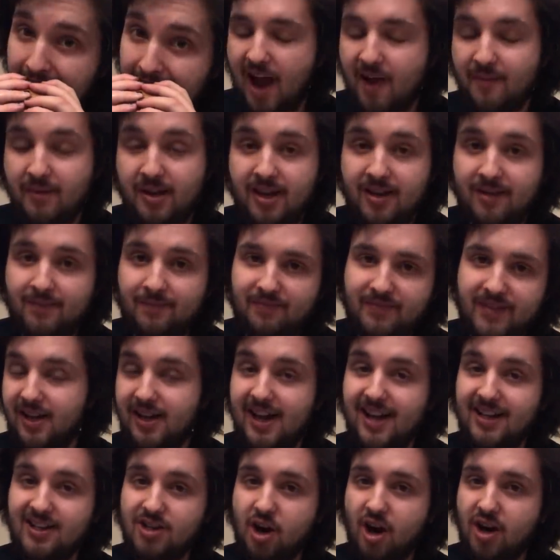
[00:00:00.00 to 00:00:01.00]
I mean,
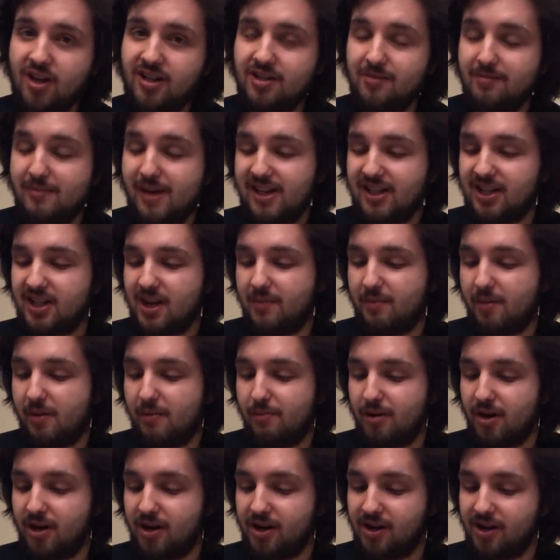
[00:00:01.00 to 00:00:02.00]
it's hard to mess up a
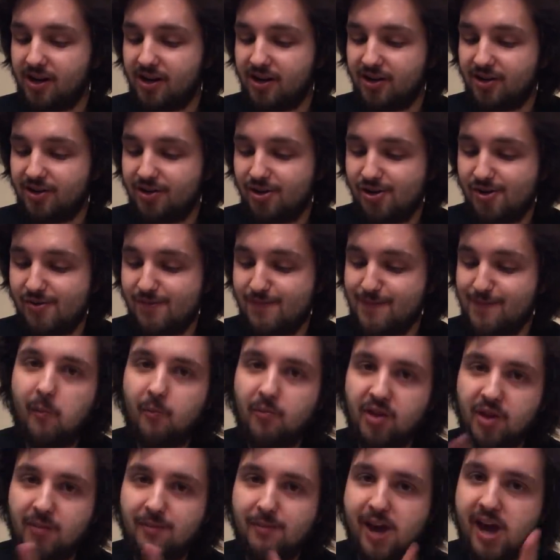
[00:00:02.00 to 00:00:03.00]
burger, dude.
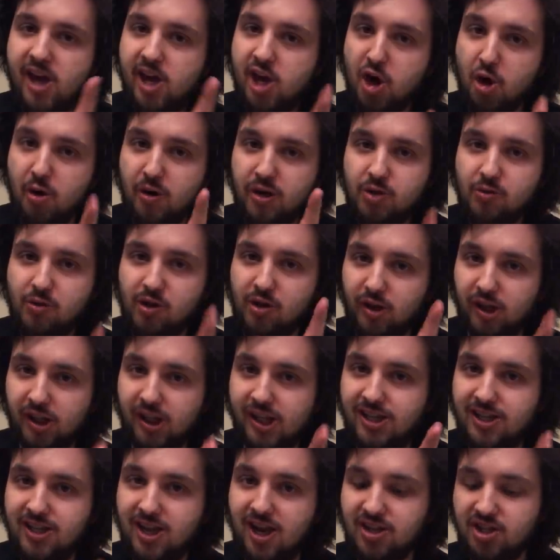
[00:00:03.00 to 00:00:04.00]
The mayo is what
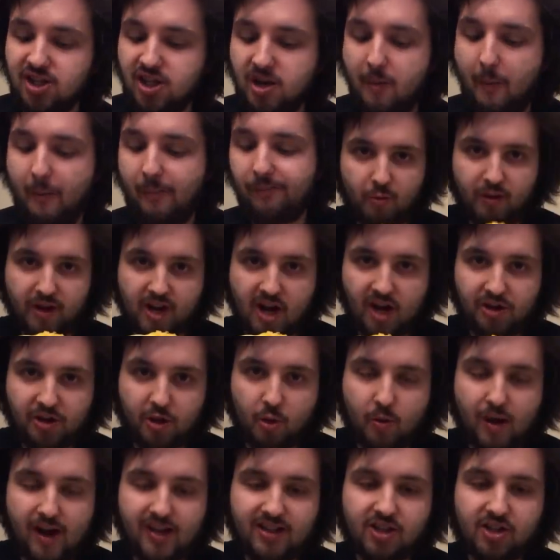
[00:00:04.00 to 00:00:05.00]
really does it. We got
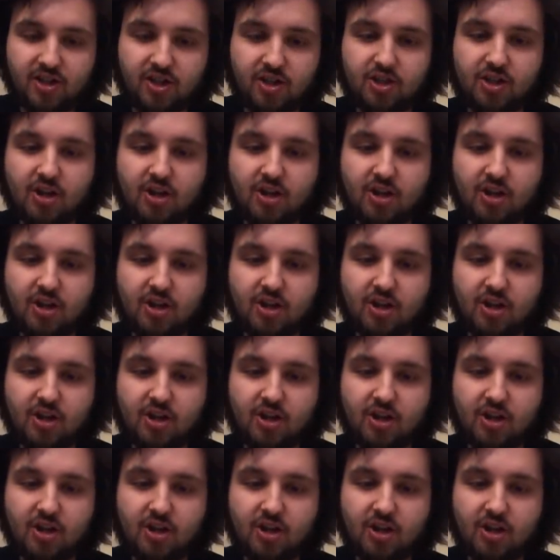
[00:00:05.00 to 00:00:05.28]
the Western